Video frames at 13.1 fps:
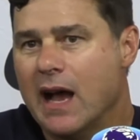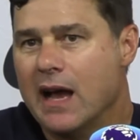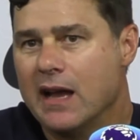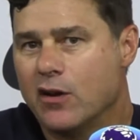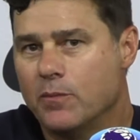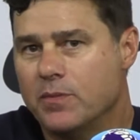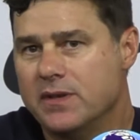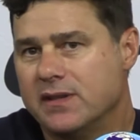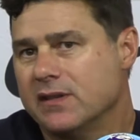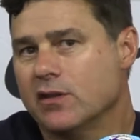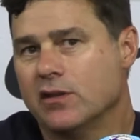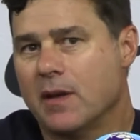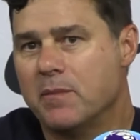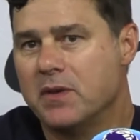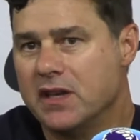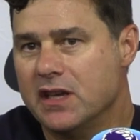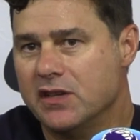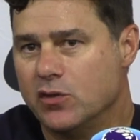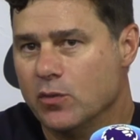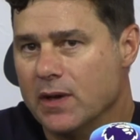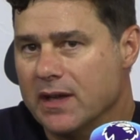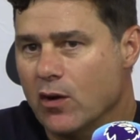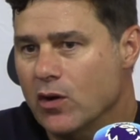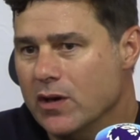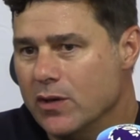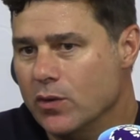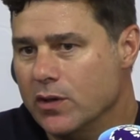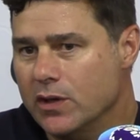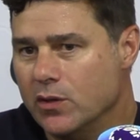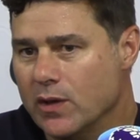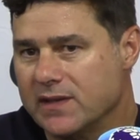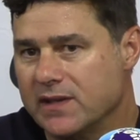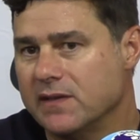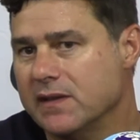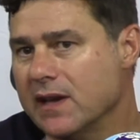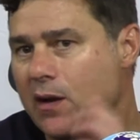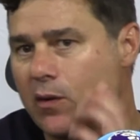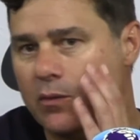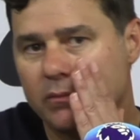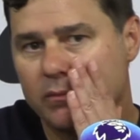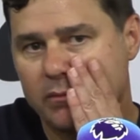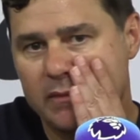I hope it's not a big issue. Uh, only we need to assess now.